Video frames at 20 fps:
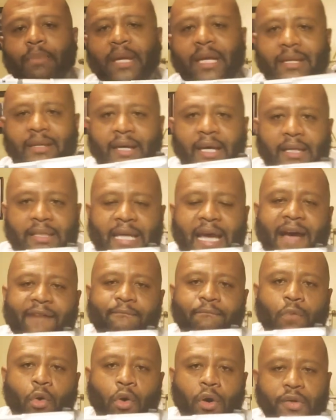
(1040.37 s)
but it does
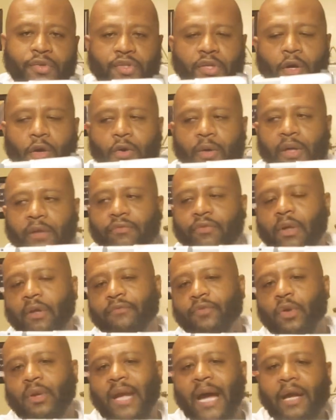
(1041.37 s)
have more. So if,
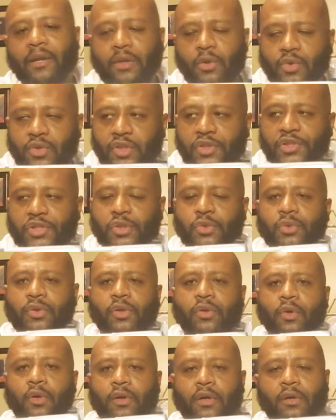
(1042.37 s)
if you're not used to
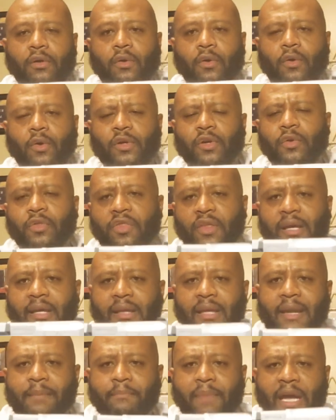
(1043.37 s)
shooting or, or, or you
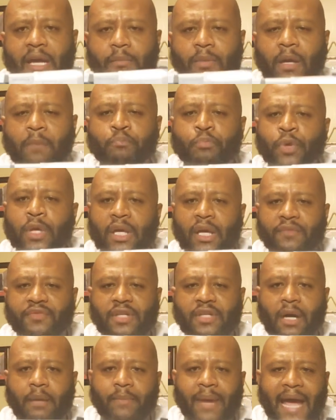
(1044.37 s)
think that maybe if
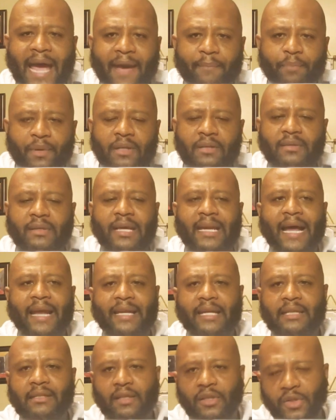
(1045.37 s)
something happens that I
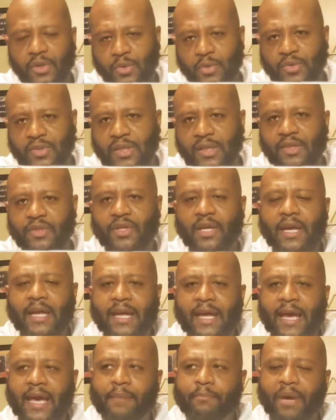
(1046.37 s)
need to use this
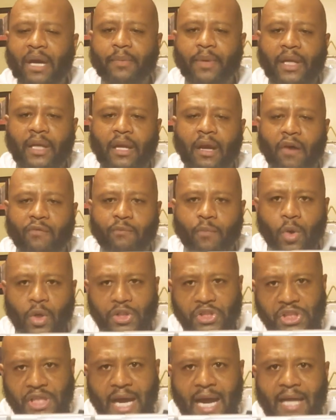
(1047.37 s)
and be able to get off
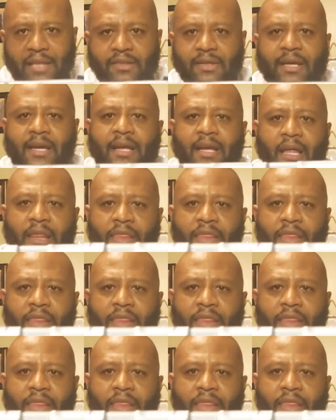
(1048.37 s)
more shots,